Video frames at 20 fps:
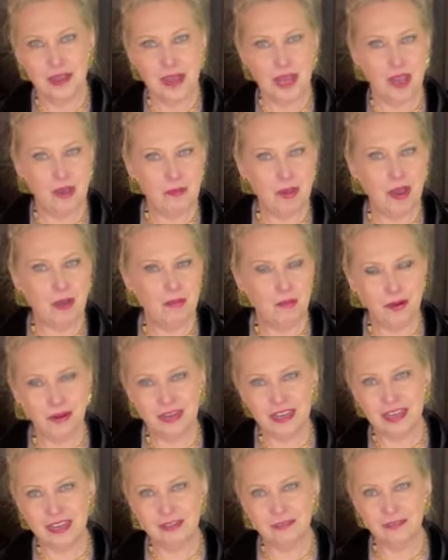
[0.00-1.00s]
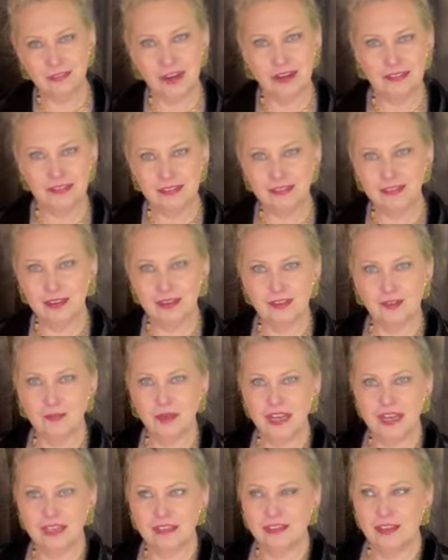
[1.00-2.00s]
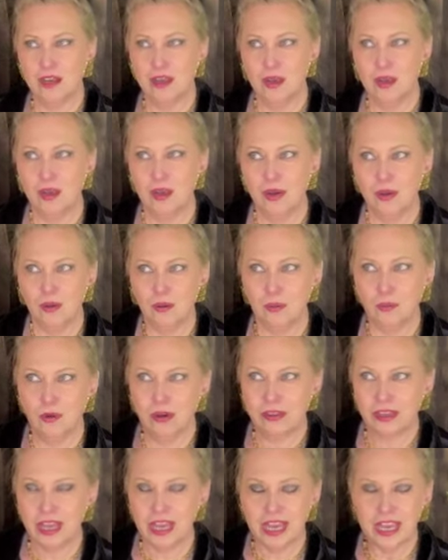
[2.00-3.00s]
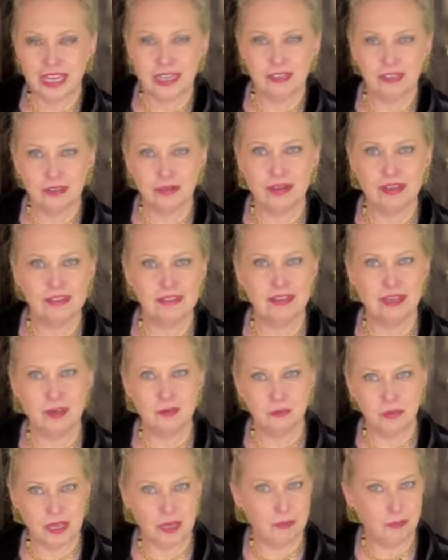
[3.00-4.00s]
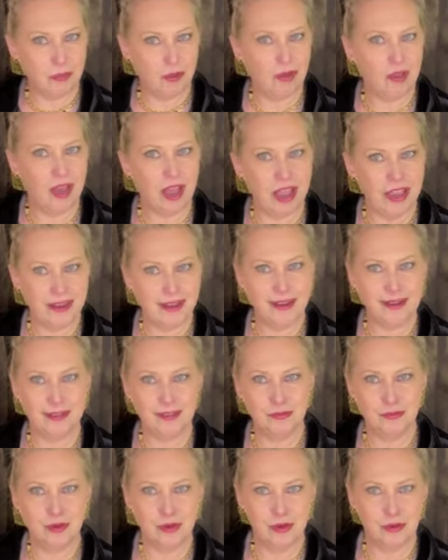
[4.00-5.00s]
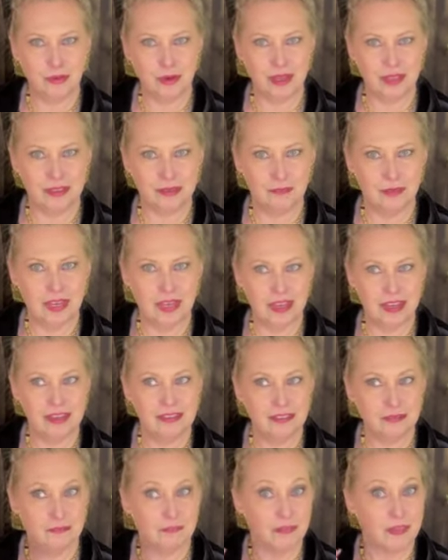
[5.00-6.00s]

about working in fragrance and cosmetics were the interesting people I got to work with, because